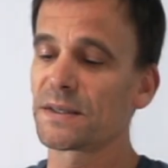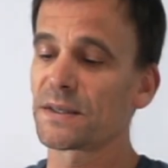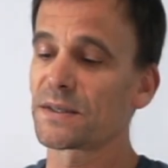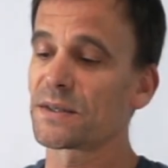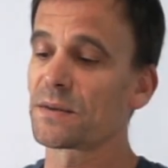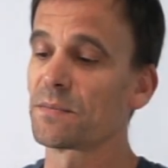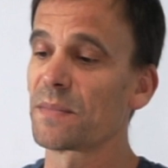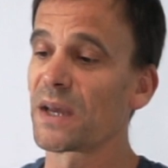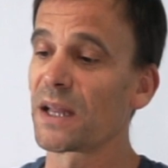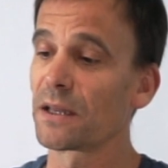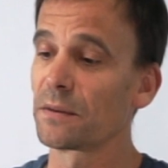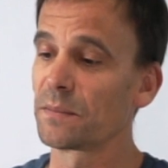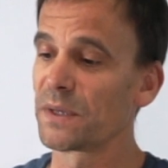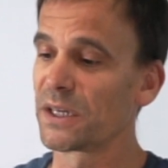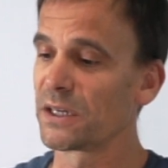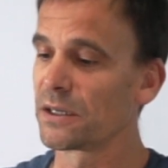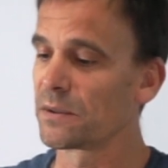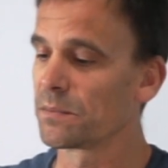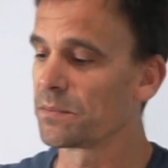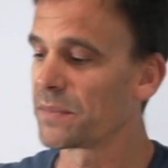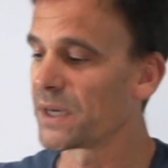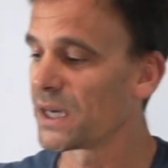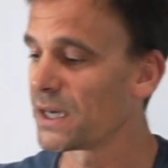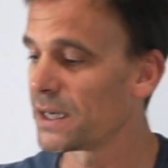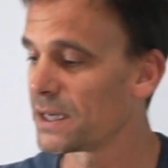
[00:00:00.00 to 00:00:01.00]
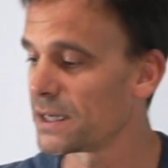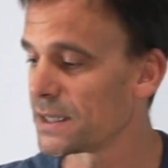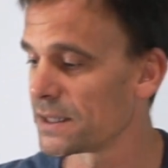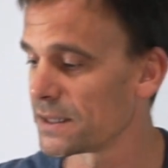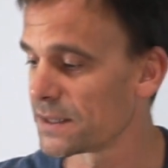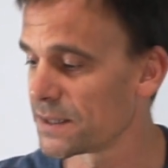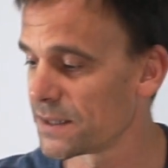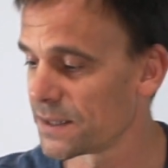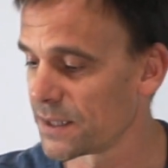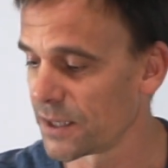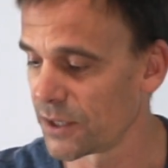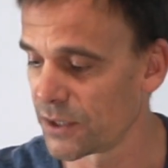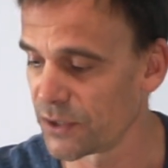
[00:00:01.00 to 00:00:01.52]
are some aluminium bars.
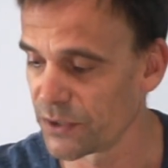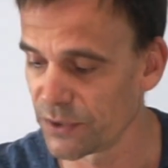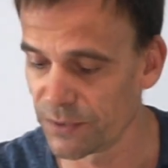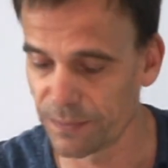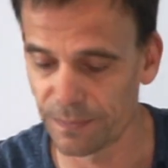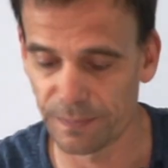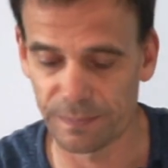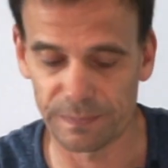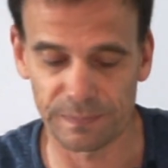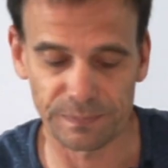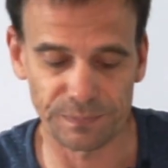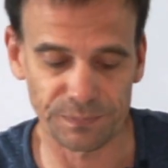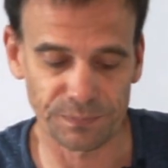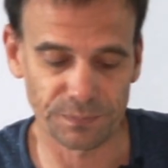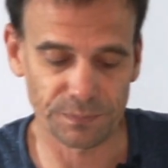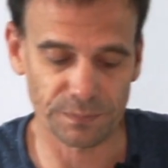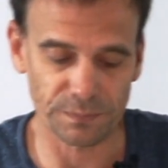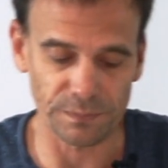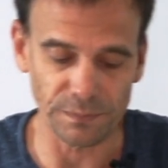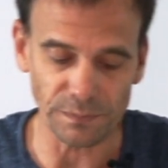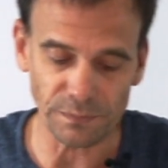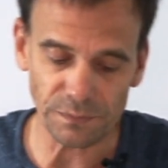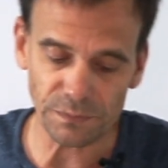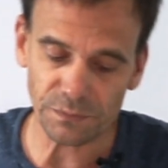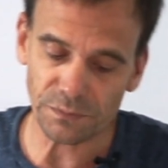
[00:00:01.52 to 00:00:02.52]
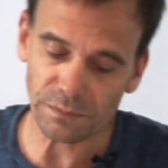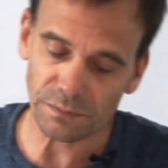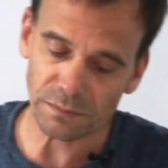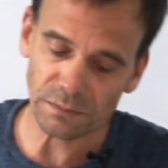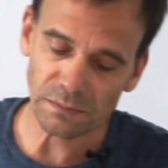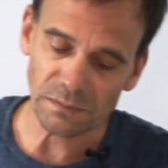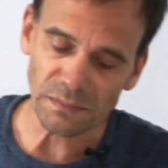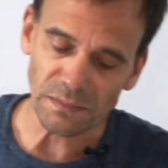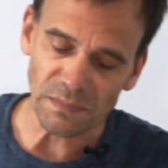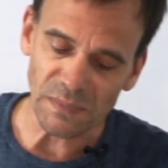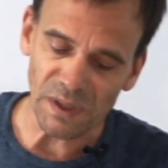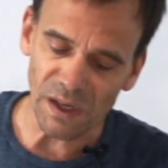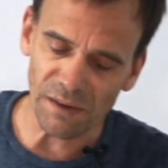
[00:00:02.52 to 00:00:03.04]
So
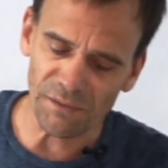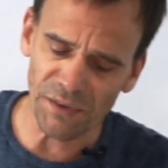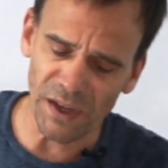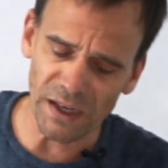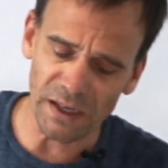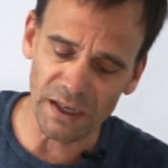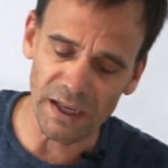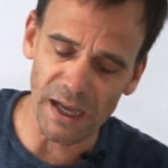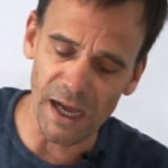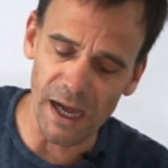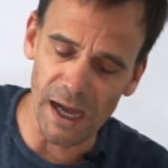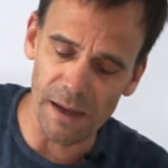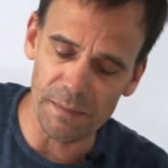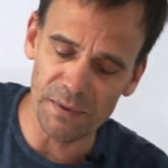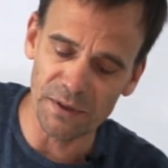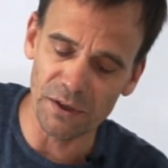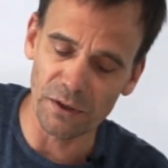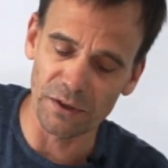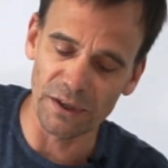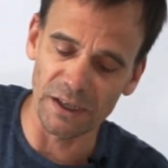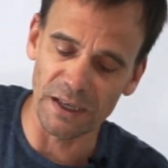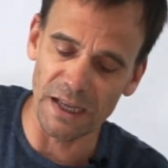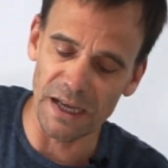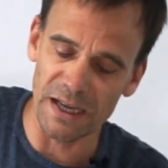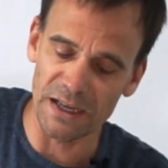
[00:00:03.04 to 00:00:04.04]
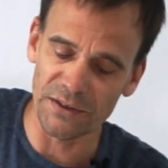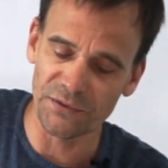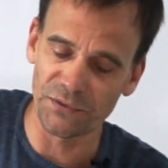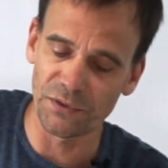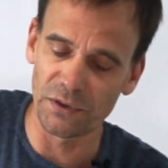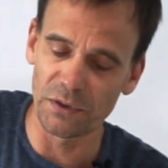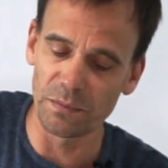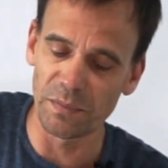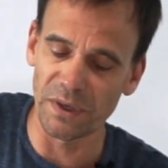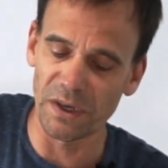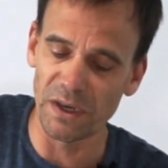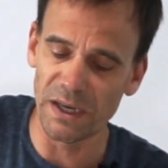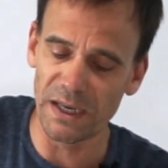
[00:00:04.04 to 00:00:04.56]
I've had carbon on the last
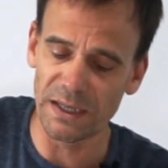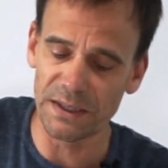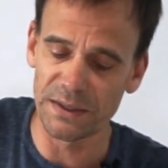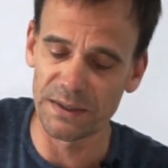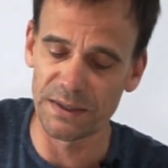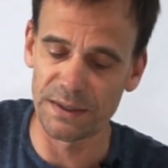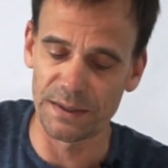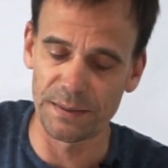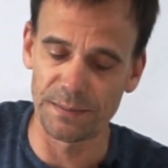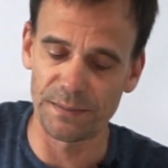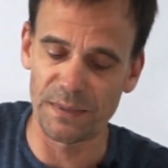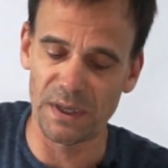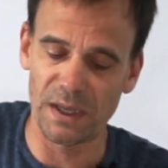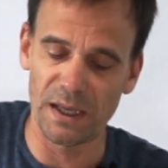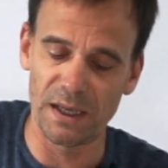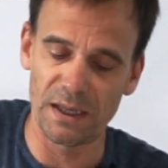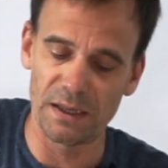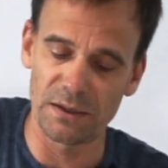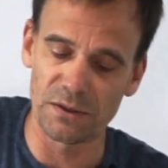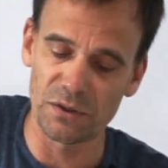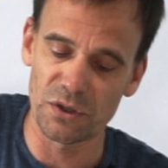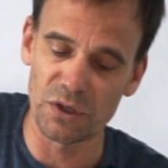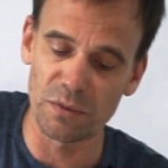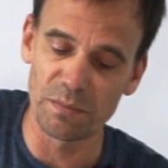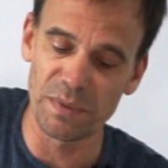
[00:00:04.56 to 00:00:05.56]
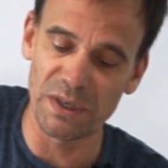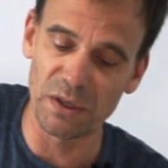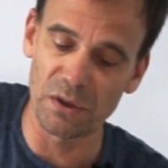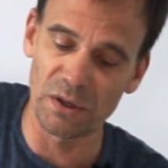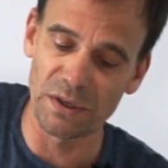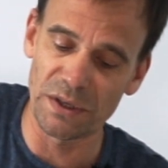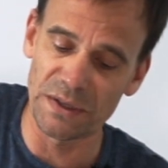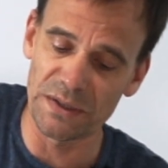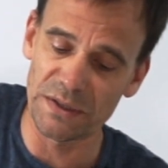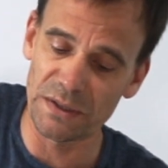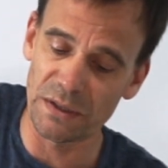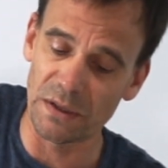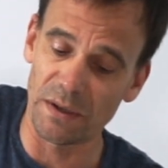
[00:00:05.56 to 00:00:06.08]
few bikes, and to be
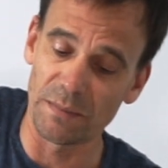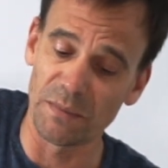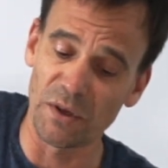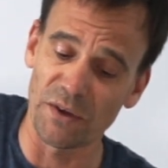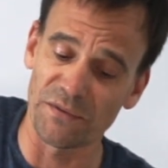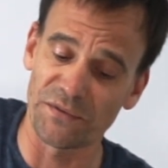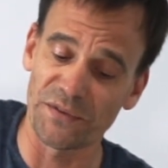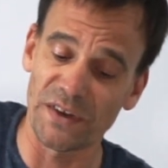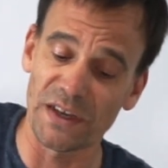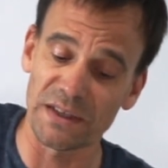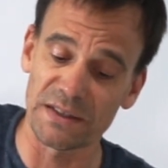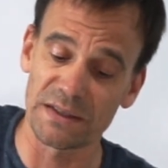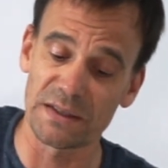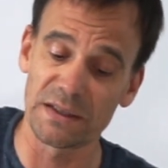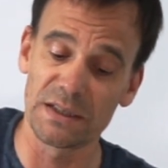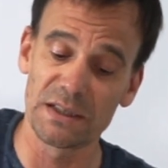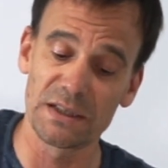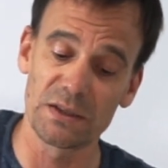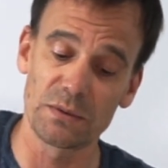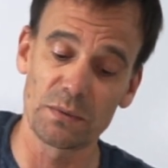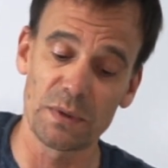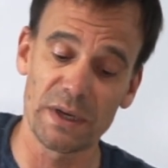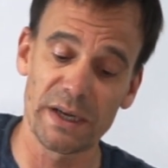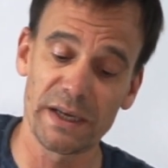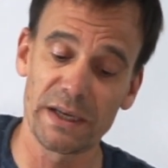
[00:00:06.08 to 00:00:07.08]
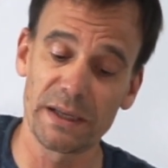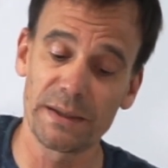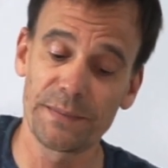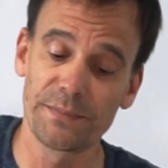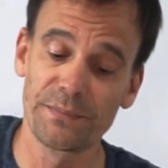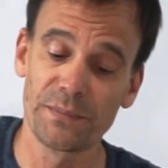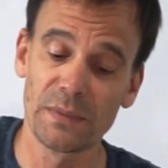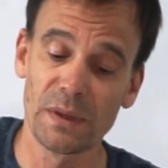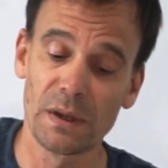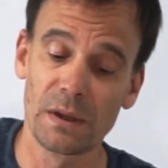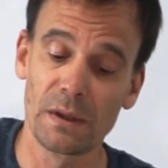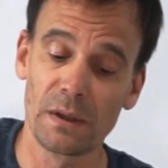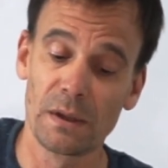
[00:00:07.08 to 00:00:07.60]
honest, I'm not fussed either way.
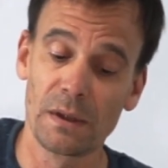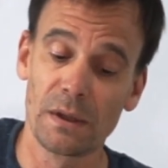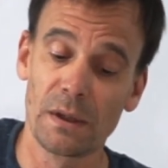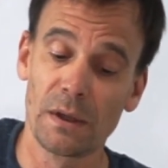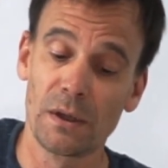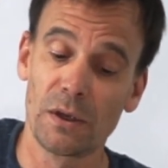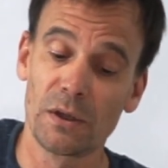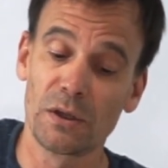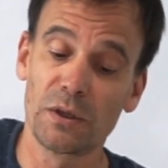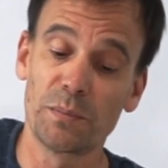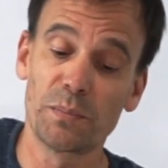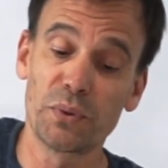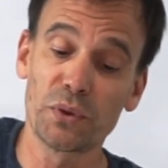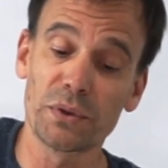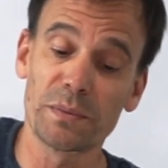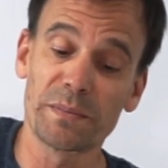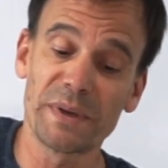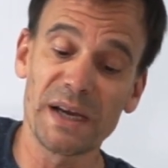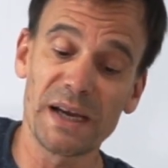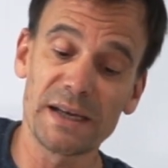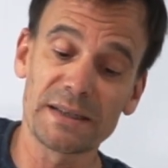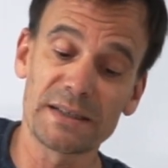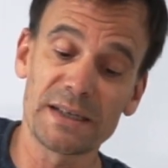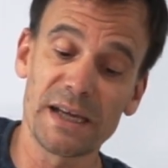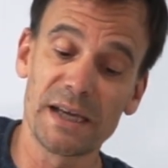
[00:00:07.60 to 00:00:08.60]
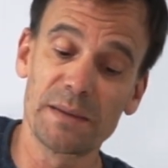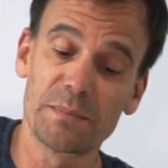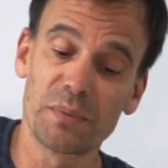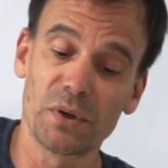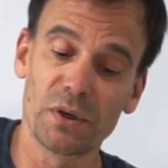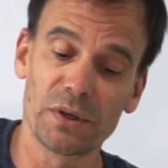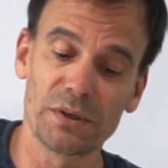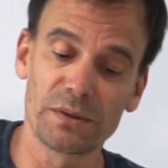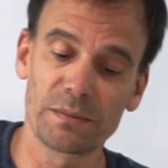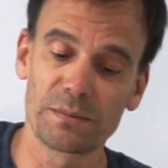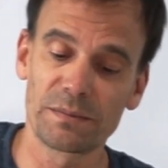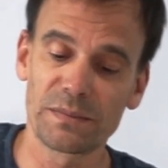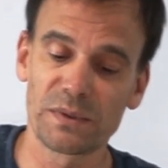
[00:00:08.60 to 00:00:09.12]
You put the bar tape
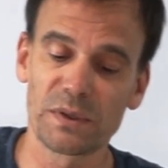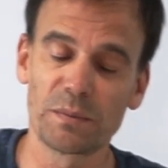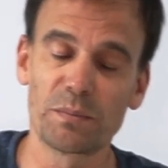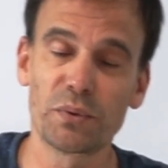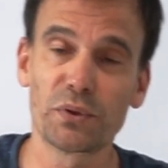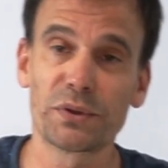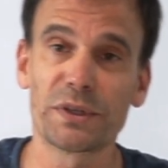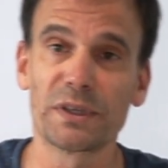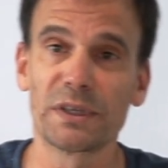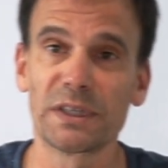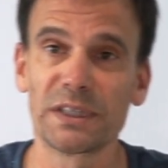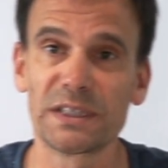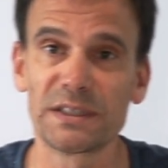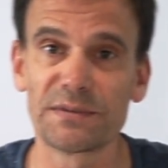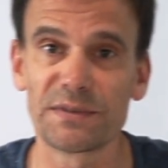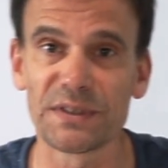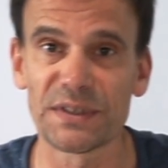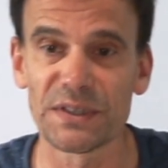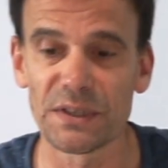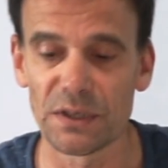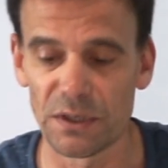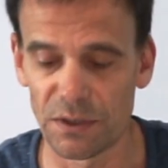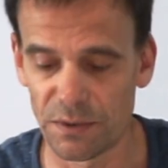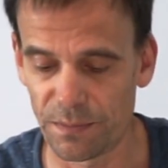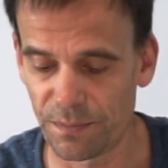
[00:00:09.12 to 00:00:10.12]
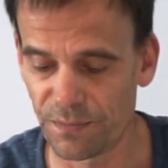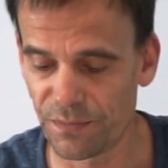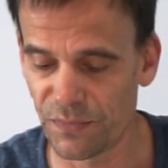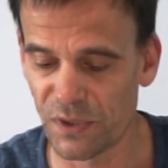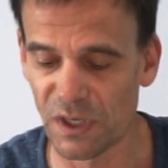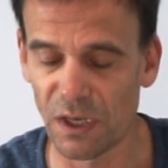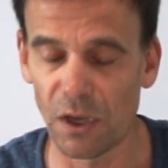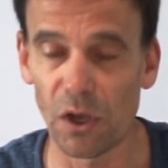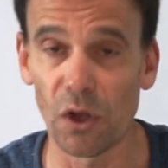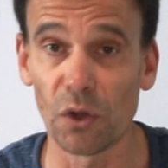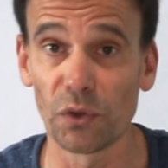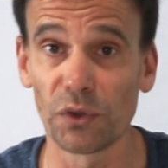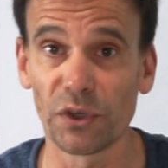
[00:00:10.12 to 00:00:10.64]
on, you put the levers on, you
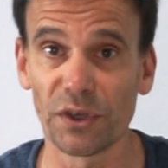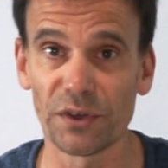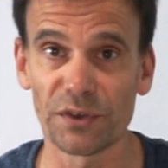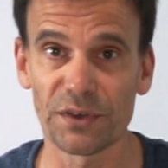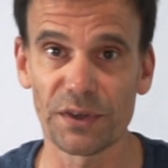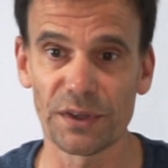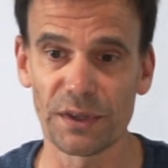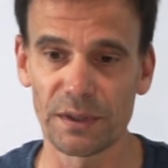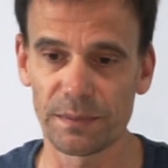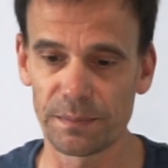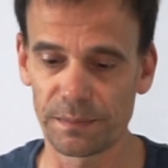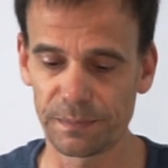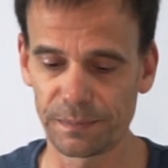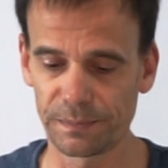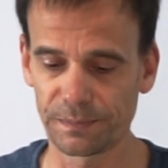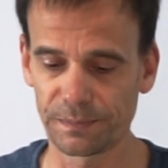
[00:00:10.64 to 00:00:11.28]
hold on to them,